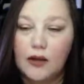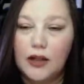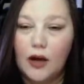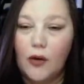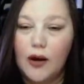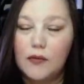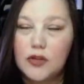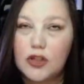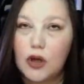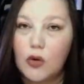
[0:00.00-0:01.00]
You know, I'm
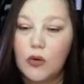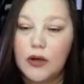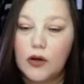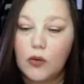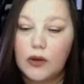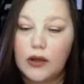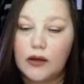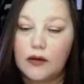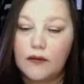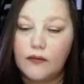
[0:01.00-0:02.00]
so
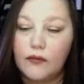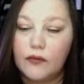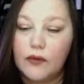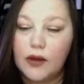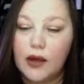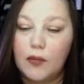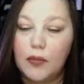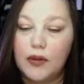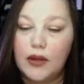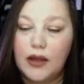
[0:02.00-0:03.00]
annoyed.
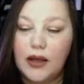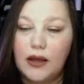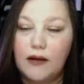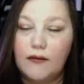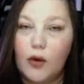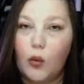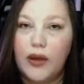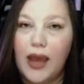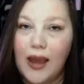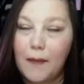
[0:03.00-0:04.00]
Can't believe
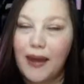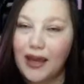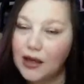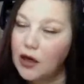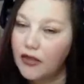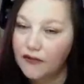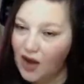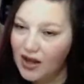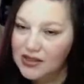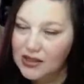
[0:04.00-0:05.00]
we can't make another
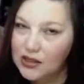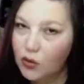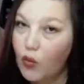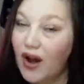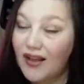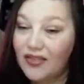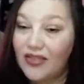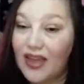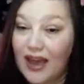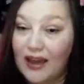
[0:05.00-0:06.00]
faucet. What
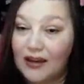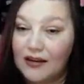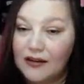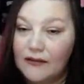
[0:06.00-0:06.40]
the heck?